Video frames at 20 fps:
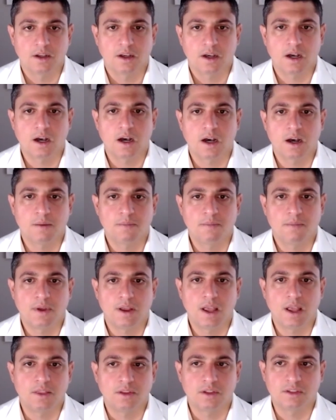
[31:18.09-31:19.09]

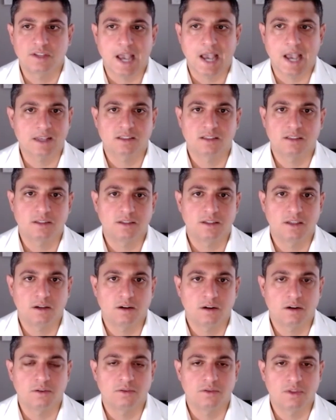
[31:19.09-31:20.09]
and the taxes
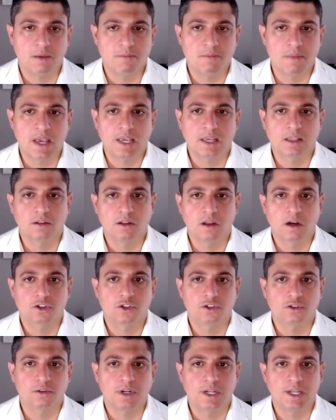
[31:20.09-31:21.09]
here that make
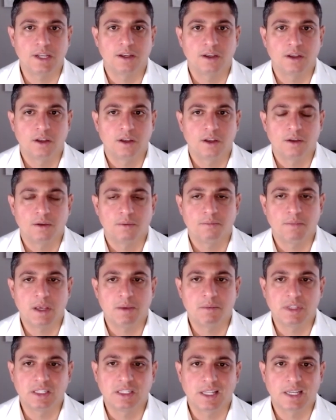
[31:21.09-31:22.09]
luxury
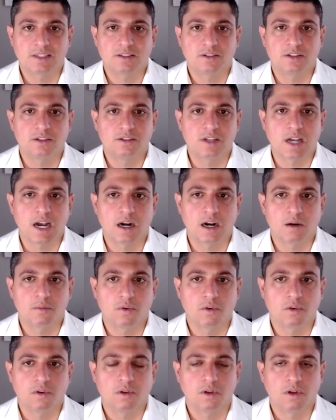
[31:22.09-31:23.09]
maybe less
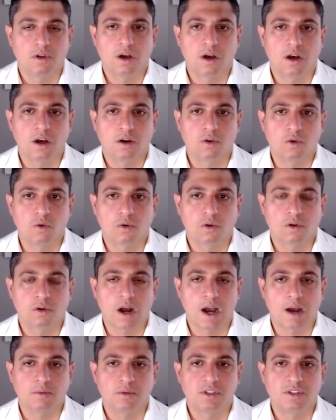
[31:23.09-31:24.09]
desirable, or
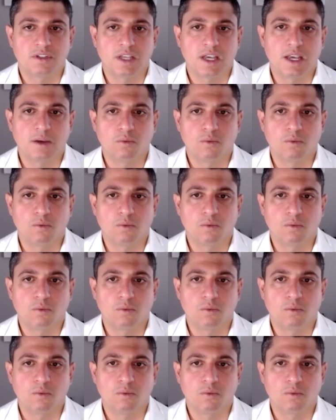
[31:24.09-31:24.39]
I would say